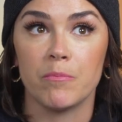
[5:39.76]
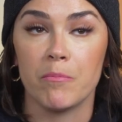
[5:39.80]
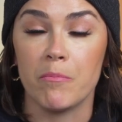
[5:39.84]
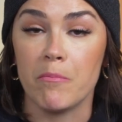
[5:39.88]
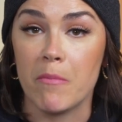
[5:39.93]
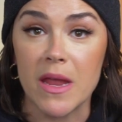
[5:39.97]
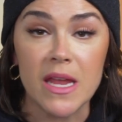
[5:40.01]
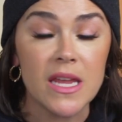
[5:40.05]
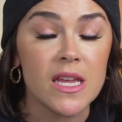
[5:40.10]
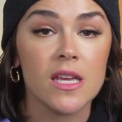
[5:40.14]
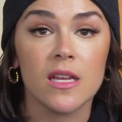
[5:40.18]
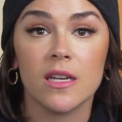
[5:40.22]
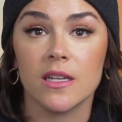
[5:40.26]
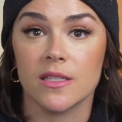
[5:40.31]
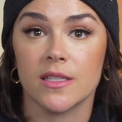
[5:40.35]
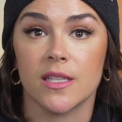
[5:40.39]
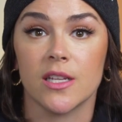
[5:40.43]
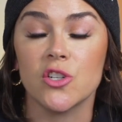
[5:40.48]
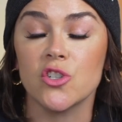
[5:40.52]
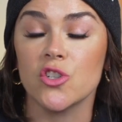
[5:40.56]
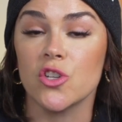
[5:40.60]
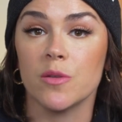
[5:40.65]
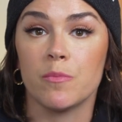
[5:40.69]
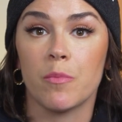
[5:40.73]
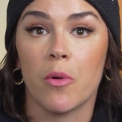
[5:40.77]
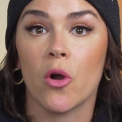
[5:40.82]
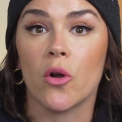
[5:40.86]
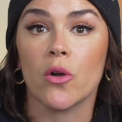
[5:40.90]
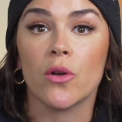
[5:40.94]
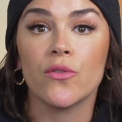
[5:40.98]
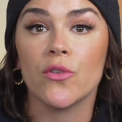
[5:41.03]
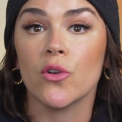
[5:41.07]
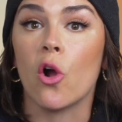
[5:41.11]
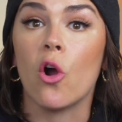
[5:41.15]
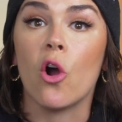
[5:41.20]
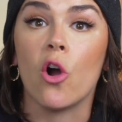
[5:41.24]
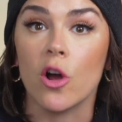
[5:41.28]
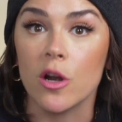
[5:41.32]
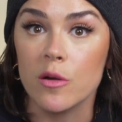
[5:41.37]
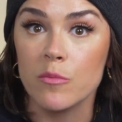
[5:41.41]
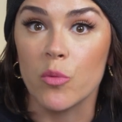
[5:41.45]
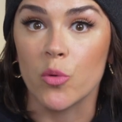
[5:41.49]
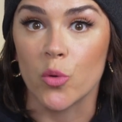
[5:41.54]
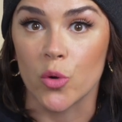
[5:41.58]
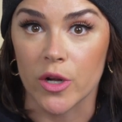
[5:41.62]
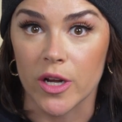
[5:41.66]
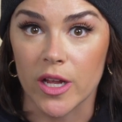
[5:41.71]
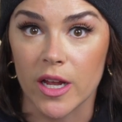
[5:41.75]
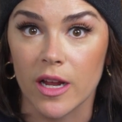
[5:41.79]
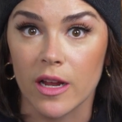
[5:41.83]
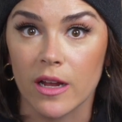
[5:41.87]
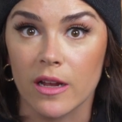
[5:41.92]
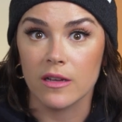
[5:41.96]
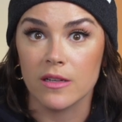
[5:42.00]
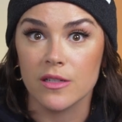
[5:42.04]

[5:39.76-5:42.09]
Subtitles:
make it essentially part of your onboarding.